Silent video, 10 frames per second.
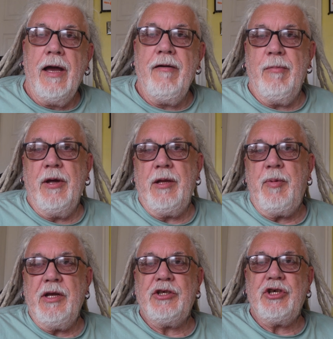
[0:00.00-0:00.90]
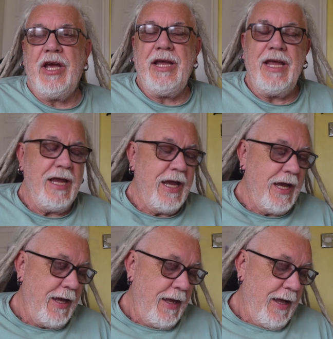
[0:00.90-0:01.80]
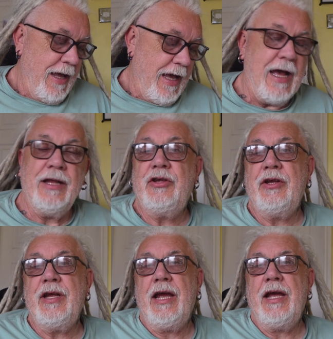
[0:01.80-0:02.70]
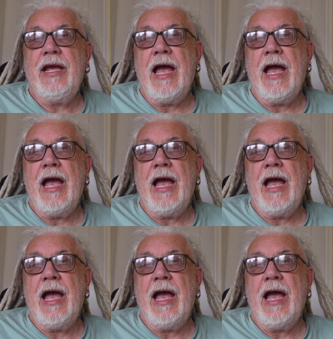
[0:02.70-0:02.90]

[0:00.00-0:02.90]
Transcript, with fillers: Hi everybody, PJ here and today